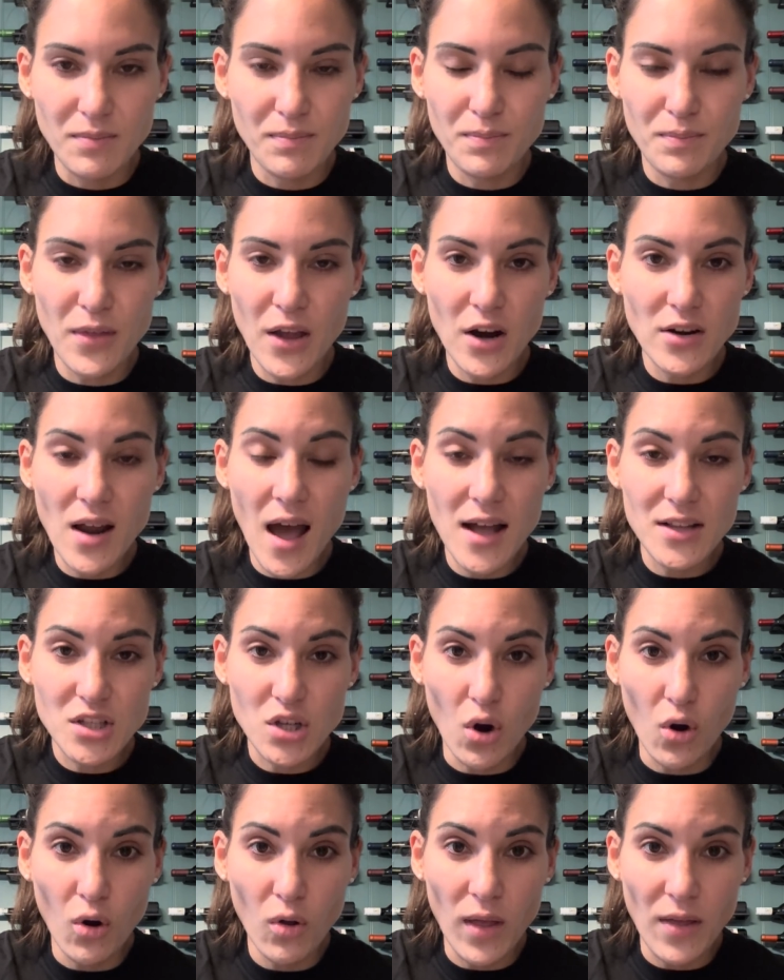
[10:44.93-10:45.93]
They're not
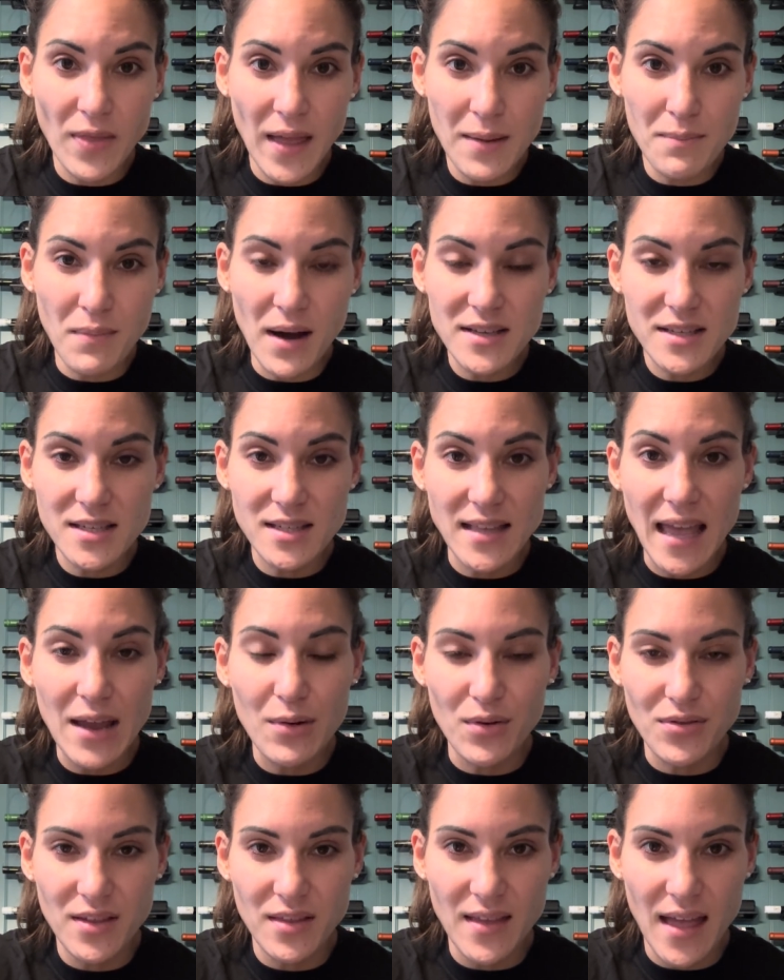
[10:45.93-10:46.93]
told that they must stay
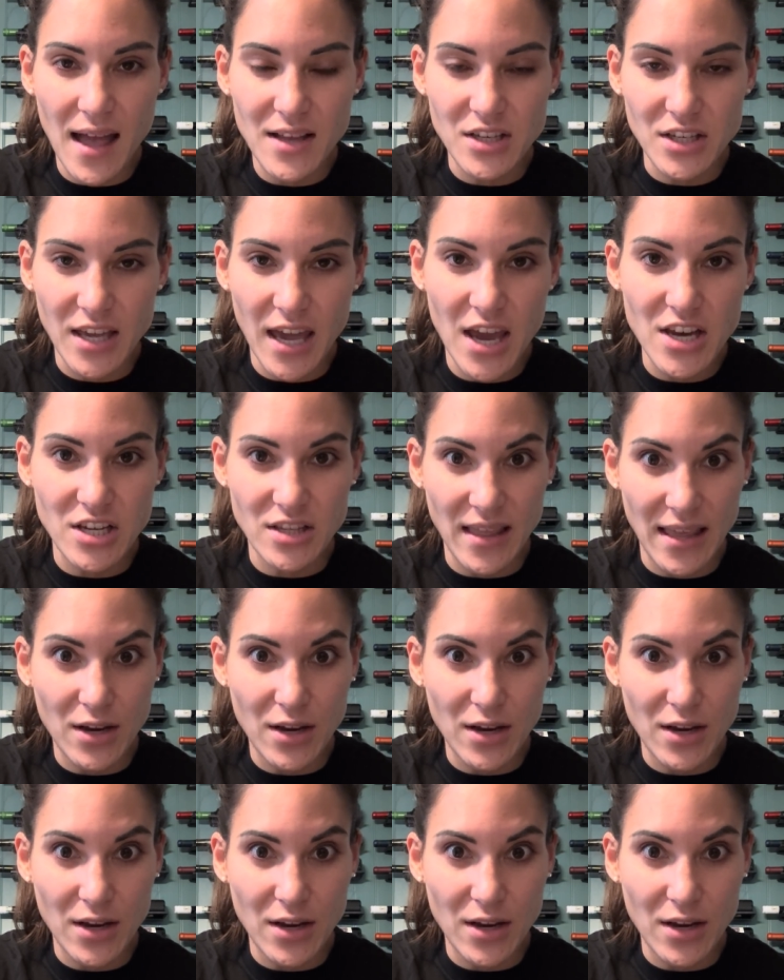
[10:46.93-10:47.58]
within the education.